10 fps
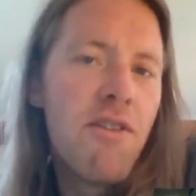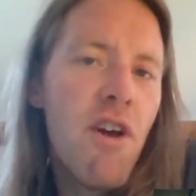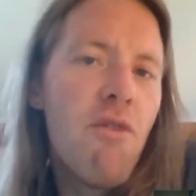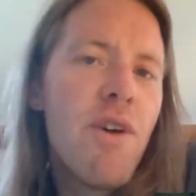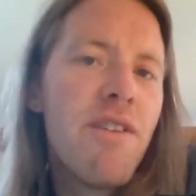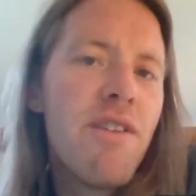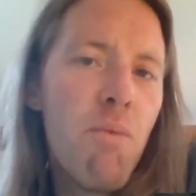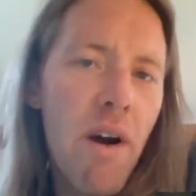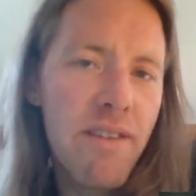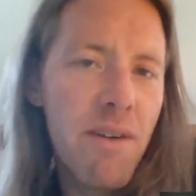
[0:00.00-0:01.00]
there's no
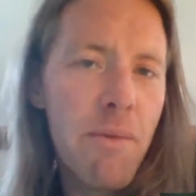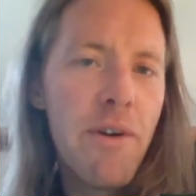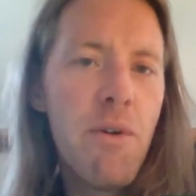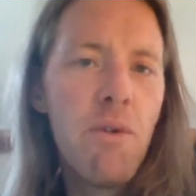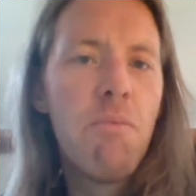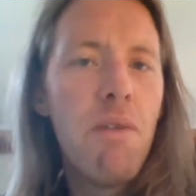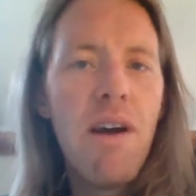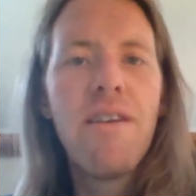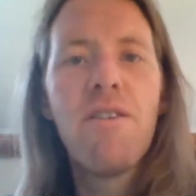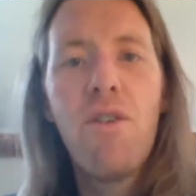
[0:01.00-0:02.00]
reason why someone who was
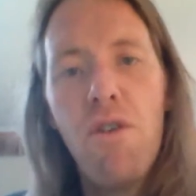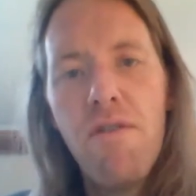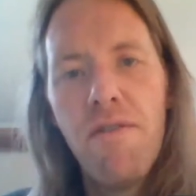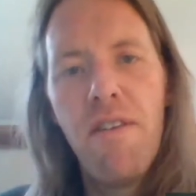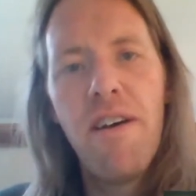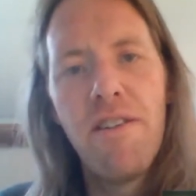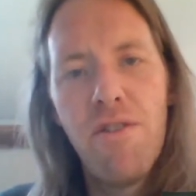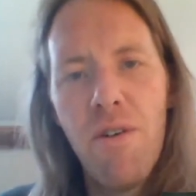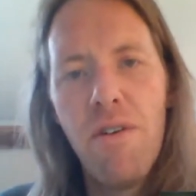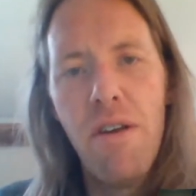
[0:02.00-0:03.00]
blind couldn't fly a
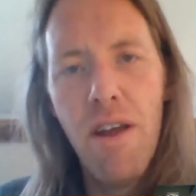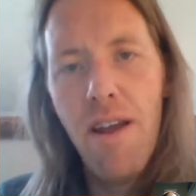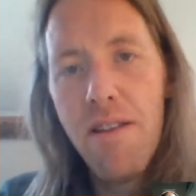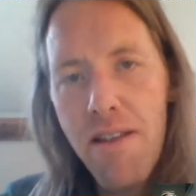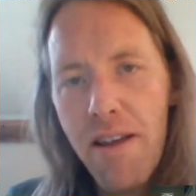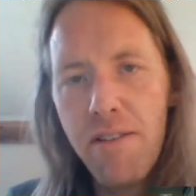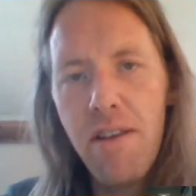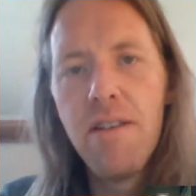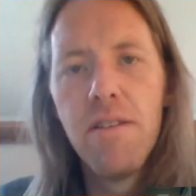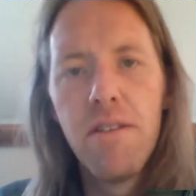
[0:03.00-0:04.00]
drone in that
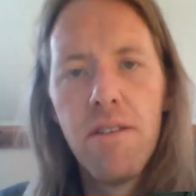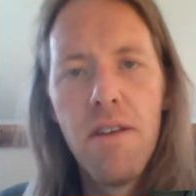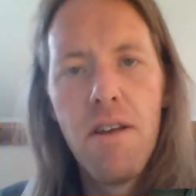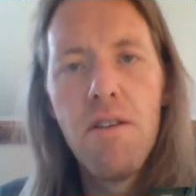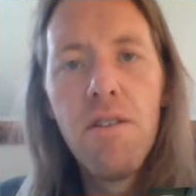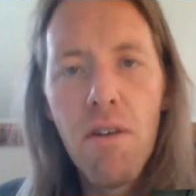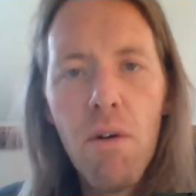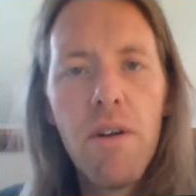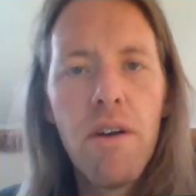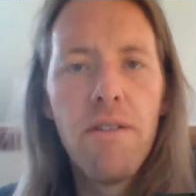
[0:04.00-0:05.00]
sense, using
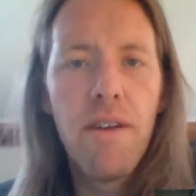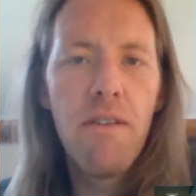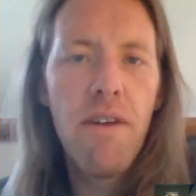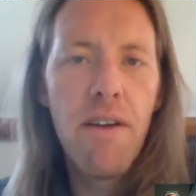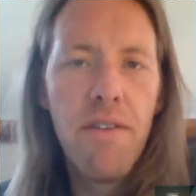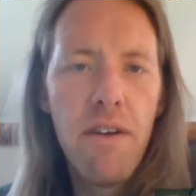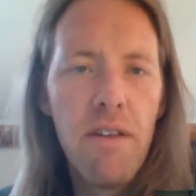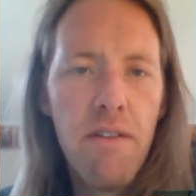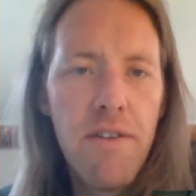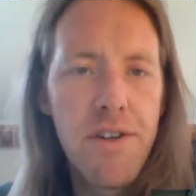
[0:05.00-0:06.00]
audio to get around
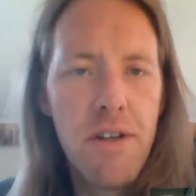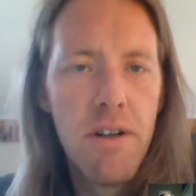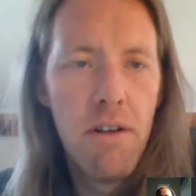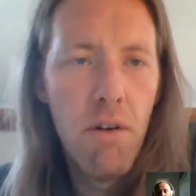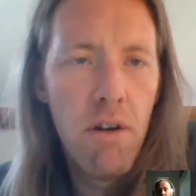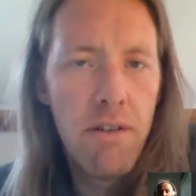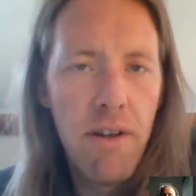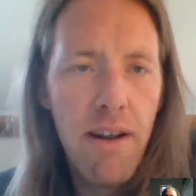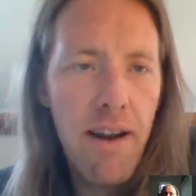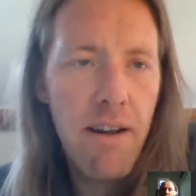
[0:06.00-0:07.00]
the vision or
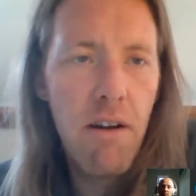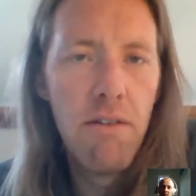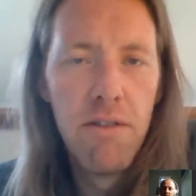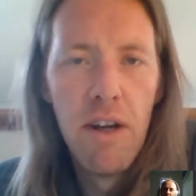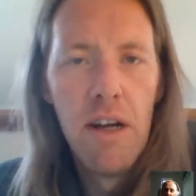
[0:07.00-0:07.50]
the lack of.